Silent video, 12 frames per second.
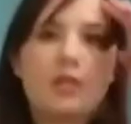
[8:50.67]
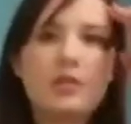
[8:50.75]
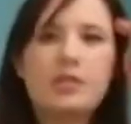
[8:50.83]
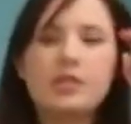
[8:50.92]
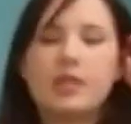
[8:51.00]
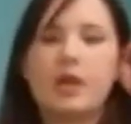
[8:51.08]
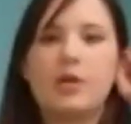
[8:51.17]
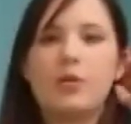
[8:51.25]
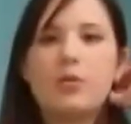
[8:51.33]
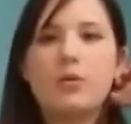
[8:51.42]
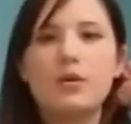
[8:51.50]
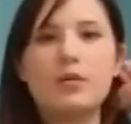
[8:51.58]

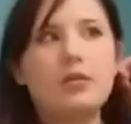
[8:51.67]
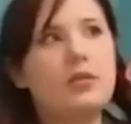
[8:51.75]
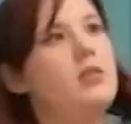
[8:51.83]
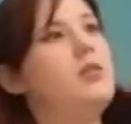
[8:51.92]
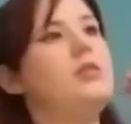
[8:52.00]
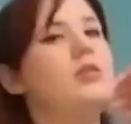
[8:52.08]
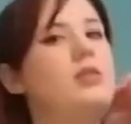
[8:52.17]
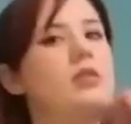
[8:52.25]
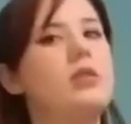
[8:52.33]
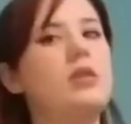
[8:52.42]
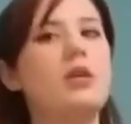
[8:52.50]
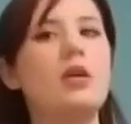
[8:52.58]
So,
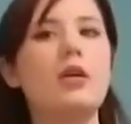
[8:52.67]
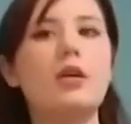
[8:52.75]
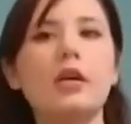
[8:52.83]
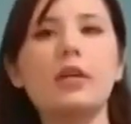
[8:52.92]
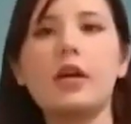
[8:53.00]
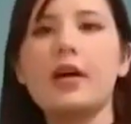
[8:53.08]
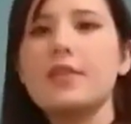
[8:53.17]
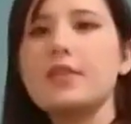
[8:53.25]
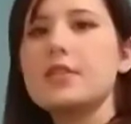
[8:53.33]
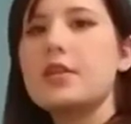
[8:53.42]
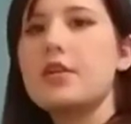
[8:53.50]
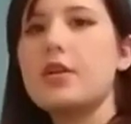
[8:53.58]
got the
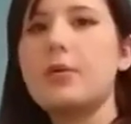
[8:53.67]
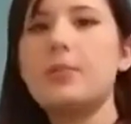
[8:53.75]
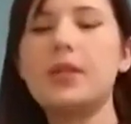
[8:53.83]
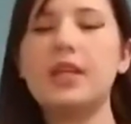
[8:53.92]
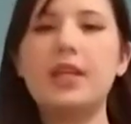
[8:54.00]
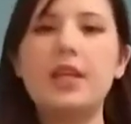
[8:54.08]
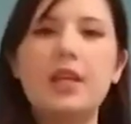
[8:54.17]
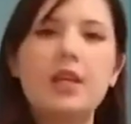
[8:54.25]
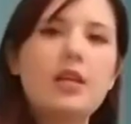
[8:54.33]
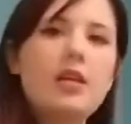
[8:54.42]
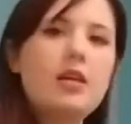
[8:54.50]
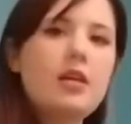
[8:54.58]
skirt all
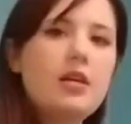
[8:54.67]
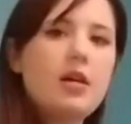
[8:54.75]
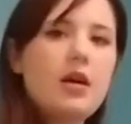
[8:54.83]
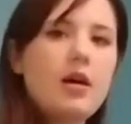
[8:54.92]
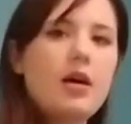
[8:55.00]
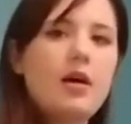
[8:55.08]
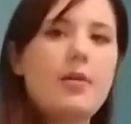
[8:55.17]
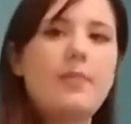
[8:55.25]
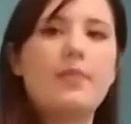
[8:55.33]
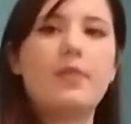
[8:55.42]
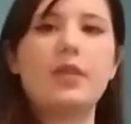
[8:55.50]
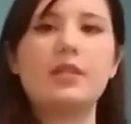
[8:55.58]
pleated.
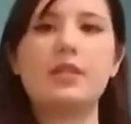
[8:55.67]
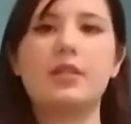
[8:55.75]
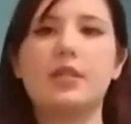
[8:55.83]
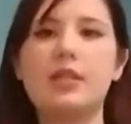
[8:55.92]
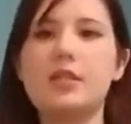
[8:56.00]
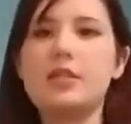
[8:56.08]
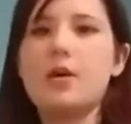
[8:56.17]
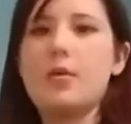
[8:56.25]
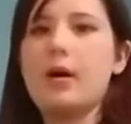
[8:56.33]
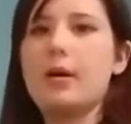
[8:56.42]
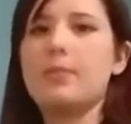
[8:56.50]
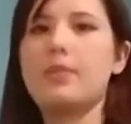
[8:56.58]
Still need to sew
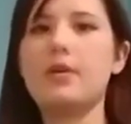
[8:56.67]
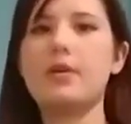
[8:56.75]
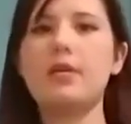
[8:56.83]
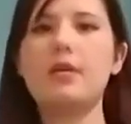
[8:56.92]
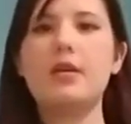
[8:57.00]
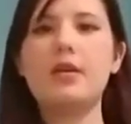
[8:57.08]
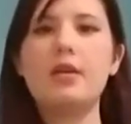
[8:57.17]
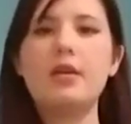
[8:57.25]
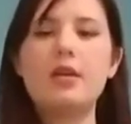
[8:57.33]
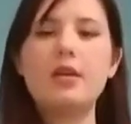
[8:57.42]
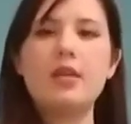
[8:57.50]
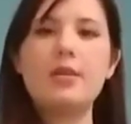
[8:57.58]
up
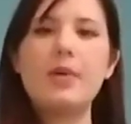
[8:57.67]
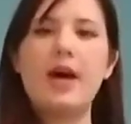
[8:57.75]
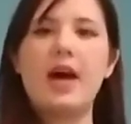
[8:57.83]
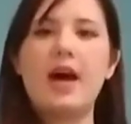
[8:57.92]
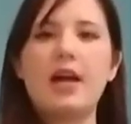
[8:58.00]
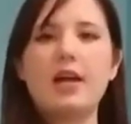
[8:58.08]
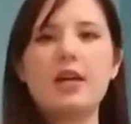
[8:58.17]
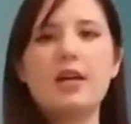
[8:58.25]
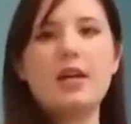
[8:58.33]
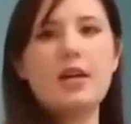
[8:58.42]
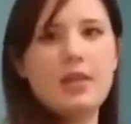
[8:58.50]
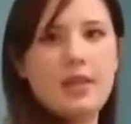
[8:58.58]
the back
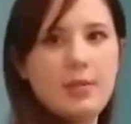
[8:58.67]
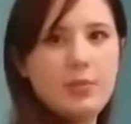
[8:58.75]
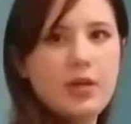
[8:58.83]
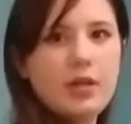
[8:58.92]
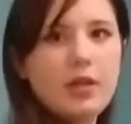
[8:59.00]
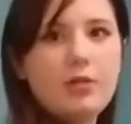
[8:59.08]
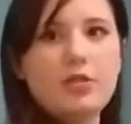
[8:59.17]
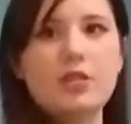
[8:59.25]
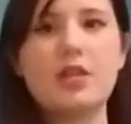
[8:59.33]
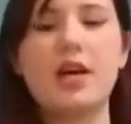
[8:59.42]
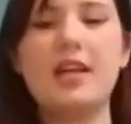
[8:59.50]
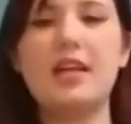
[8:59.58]
and then put closures
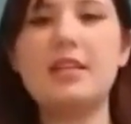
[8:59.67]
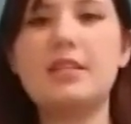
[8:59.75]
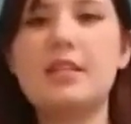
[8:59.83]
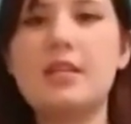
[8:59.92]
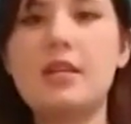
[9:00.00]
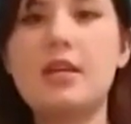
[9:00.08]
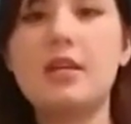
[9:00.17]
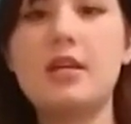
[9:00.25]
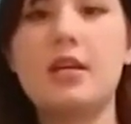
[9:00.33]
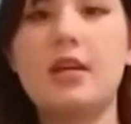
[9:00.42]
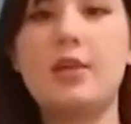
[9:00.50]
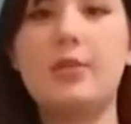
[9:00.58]
on it.
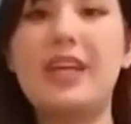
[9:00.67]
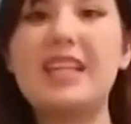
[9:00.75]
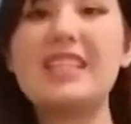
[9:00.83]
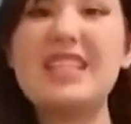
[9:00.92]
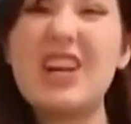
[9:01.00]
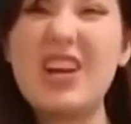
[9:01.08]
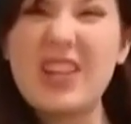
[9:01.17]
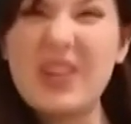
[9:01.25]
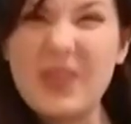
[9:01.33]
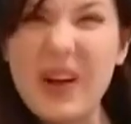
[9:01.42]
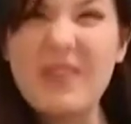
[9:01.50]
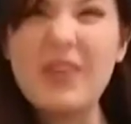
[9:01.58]
And then we get to start on
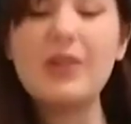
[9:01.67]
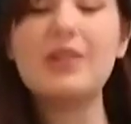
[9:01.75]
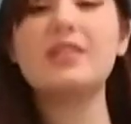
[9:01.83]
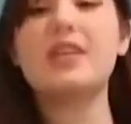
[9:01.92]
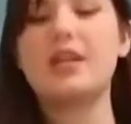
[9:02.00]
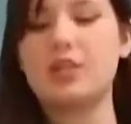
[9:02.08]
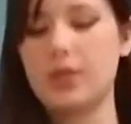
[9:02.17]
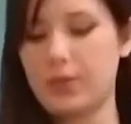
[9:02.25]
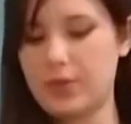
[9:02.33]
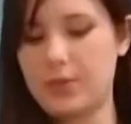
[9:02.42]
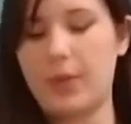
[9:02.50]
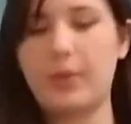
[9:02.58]
the ruffles. Actually, we
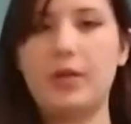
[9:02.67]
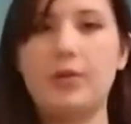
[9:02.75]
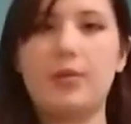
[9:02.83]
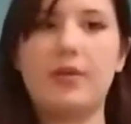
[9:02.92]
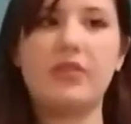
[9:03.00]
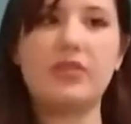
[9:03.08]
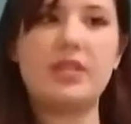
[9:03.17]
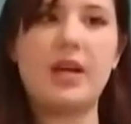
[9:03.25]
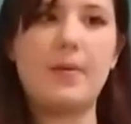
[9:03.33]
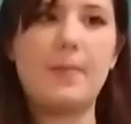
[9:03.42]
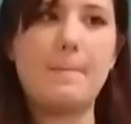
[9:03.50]
should probably do the ruffles now.